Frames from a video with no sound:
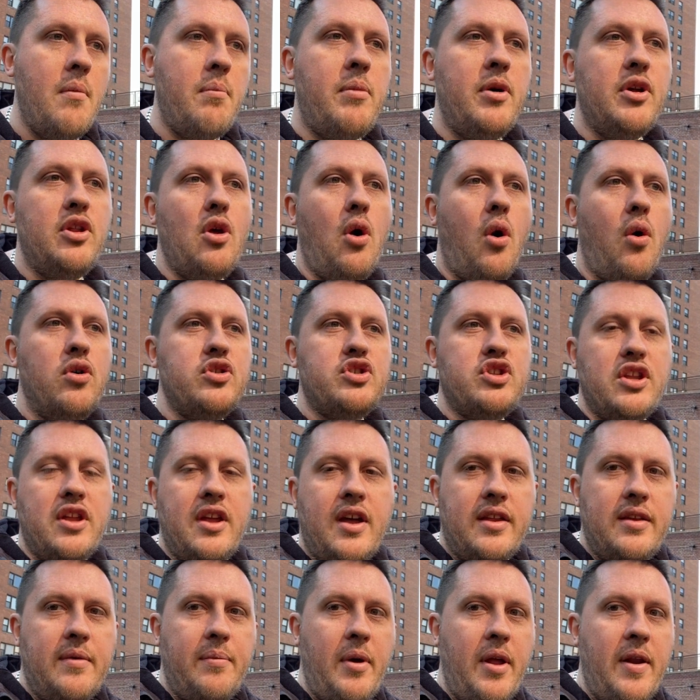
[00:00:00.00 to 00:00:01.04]
but also
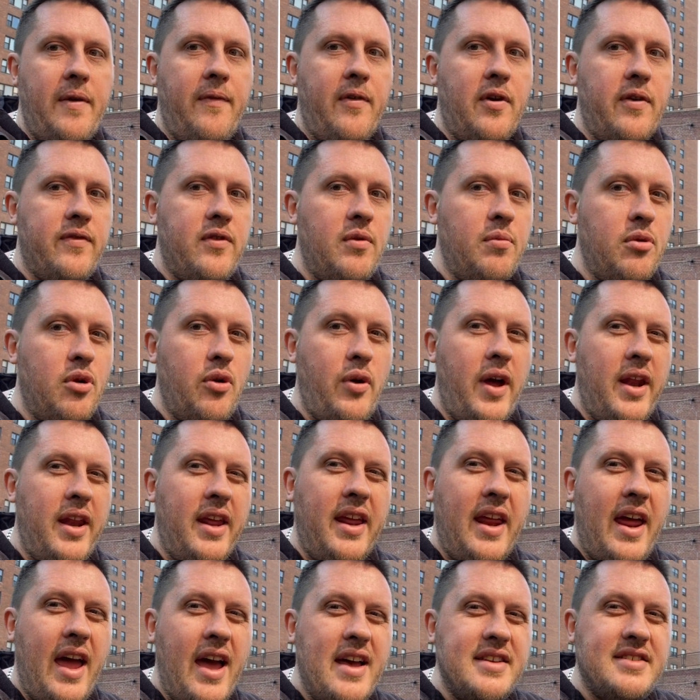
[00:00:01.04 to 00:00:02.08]
the other benefit of the
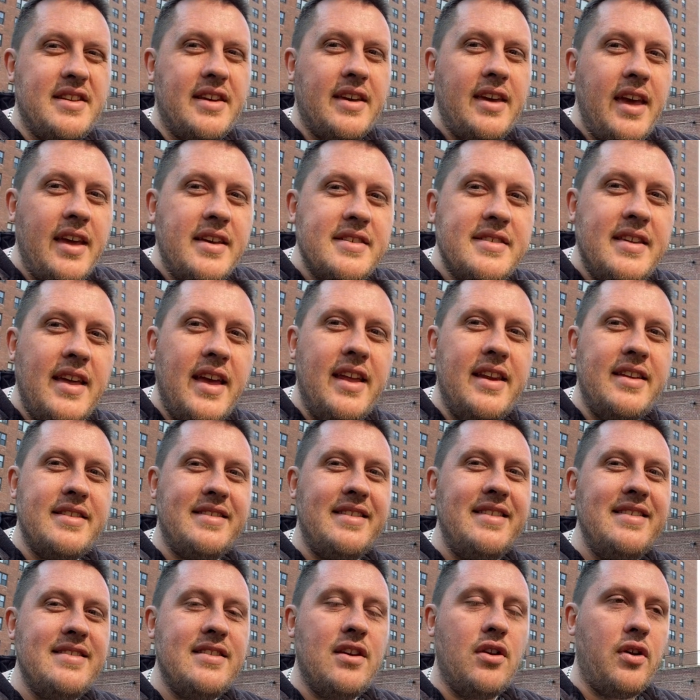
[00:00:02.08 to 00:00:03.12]
Bluetti it has a kickstand
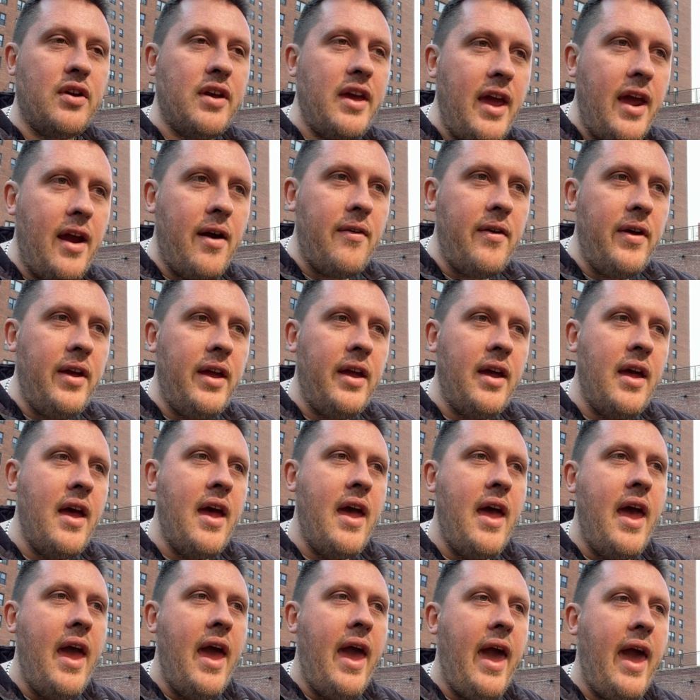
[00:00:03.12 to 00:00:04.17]
it's easy to carry
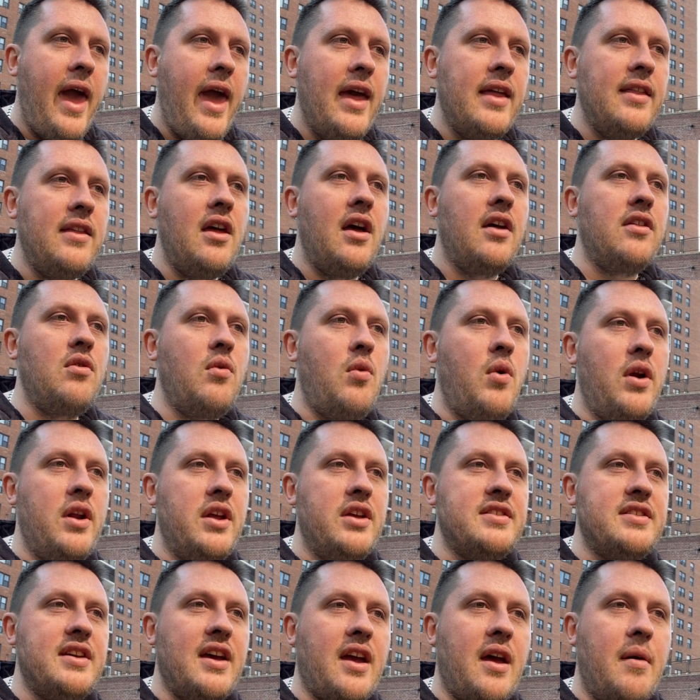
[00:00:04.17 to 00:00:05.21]
and the other one
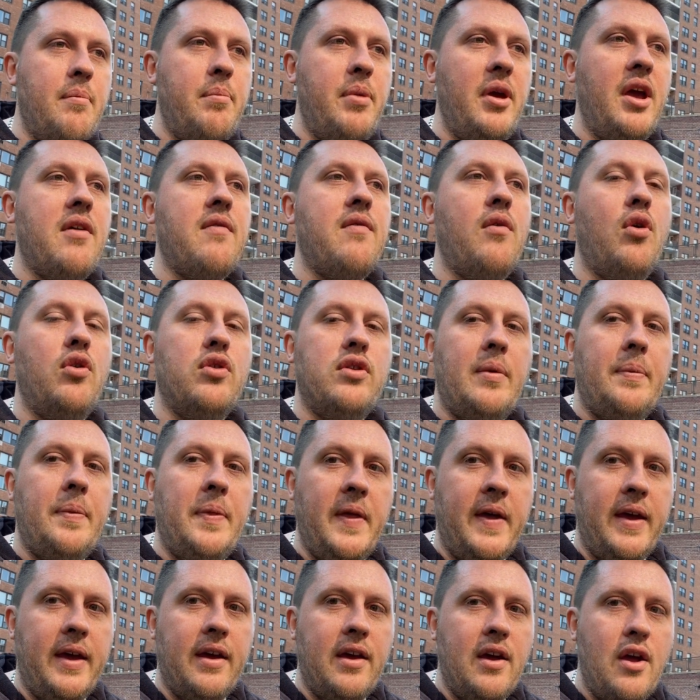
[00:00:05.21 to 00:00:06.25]
is like a big rolled up
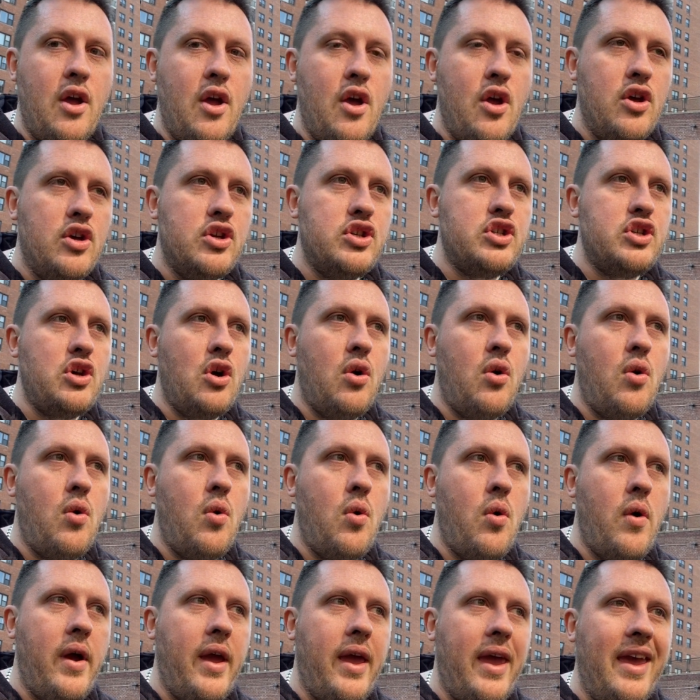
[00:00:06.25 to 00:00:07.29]
thing
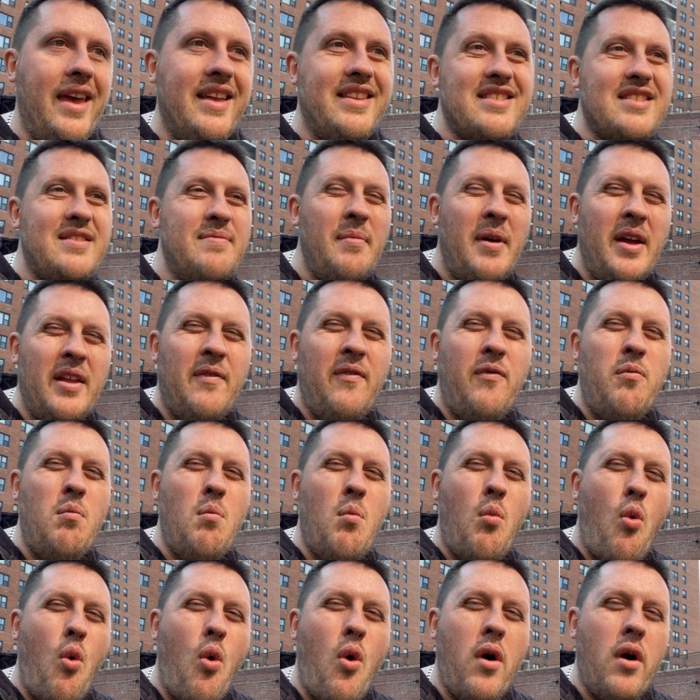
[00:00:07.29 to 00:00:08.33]
so it's meant
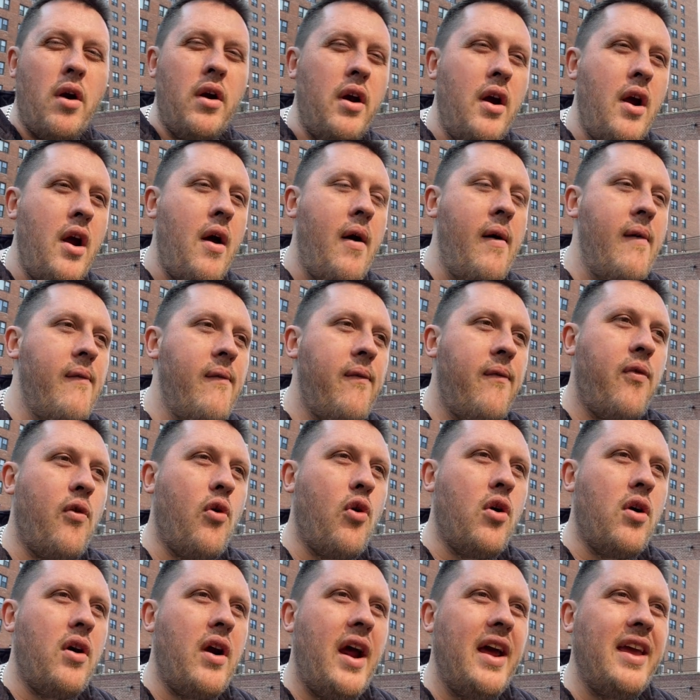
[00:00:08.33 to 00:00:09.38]
more
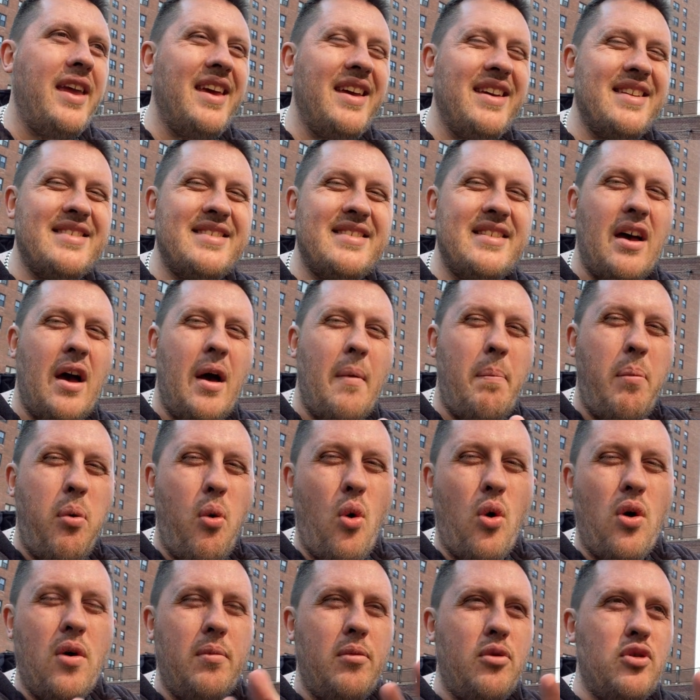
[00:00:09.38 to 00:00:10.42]
for i guess a
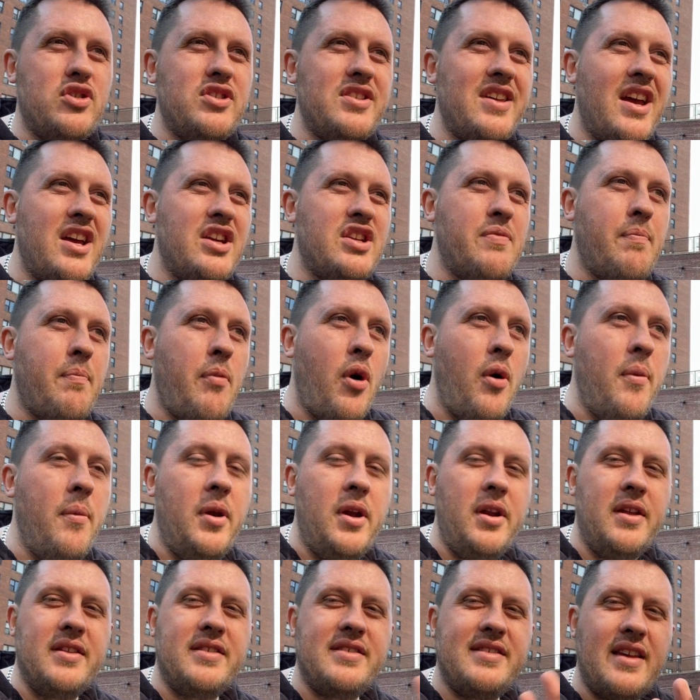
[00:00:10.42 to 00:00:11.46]
portable slash
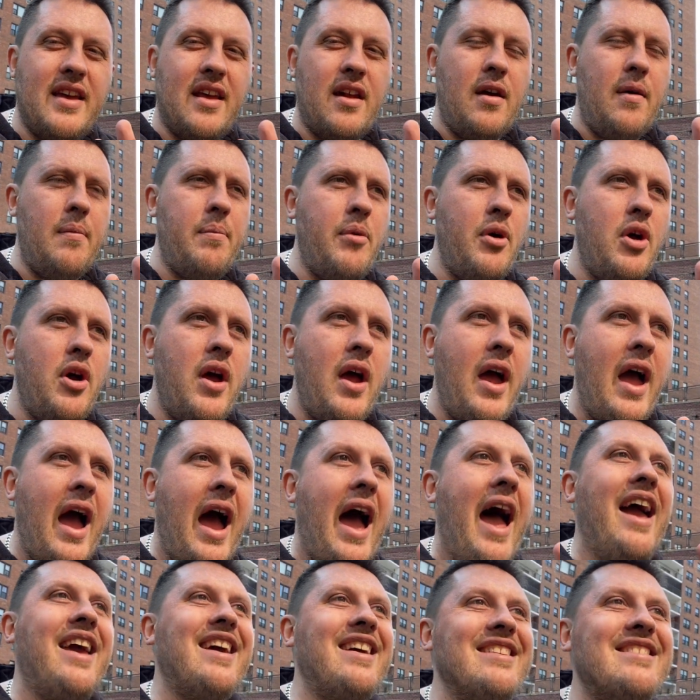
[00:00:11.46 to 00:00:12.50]
permanent setup
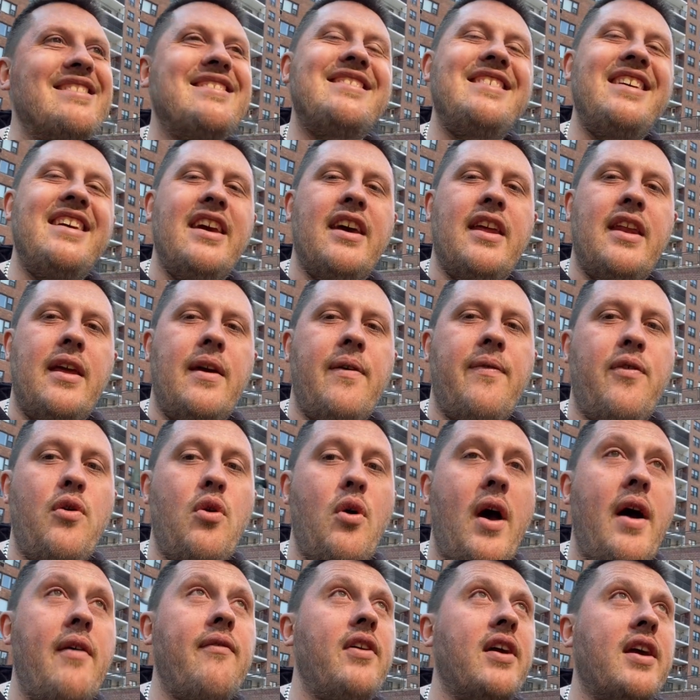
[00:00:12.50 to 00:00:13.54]
i could see it if you
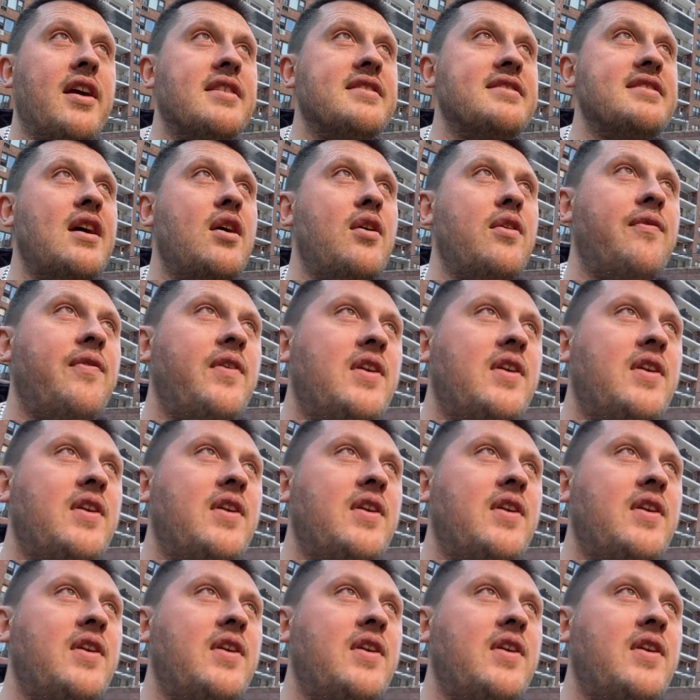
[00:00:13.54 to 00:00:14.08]
have like a south